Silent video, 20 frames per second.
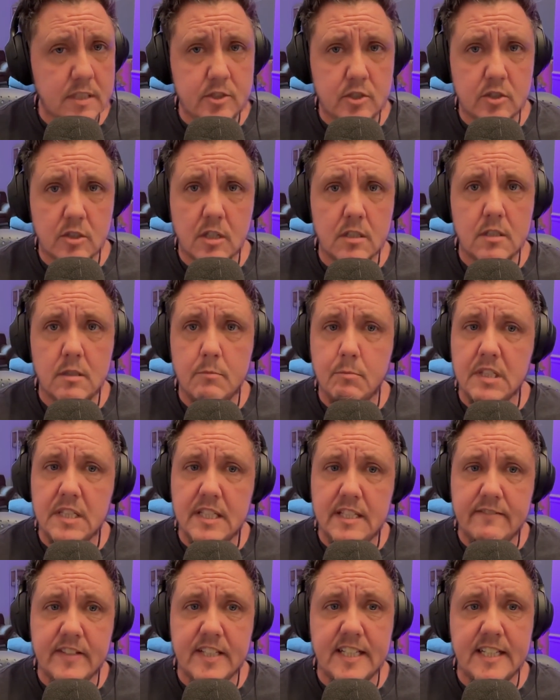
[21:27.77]
strongly
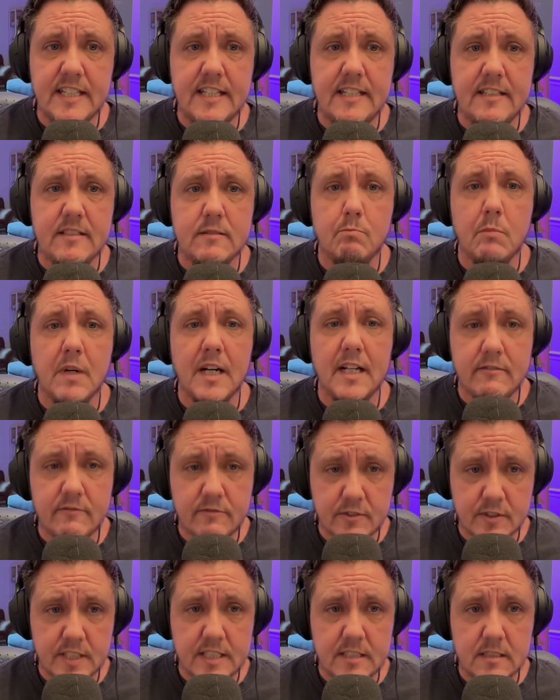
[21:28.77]
believe in it is
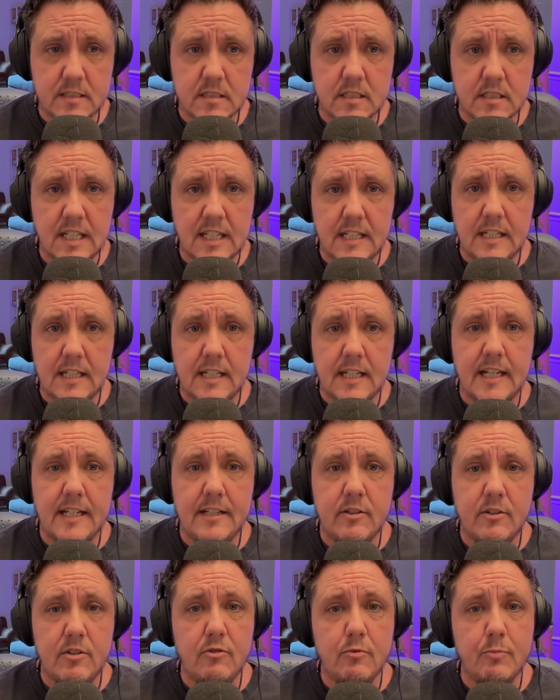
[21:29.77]
mindfulness. I
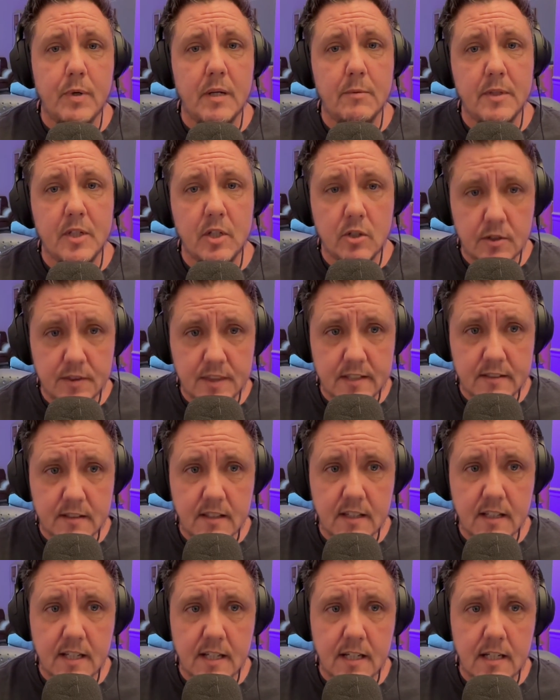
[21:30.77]
know you've probably heard this a
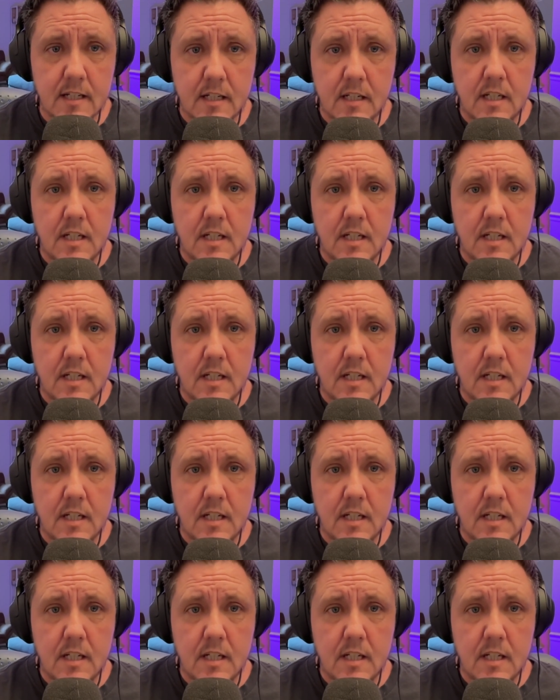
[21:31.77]
lot.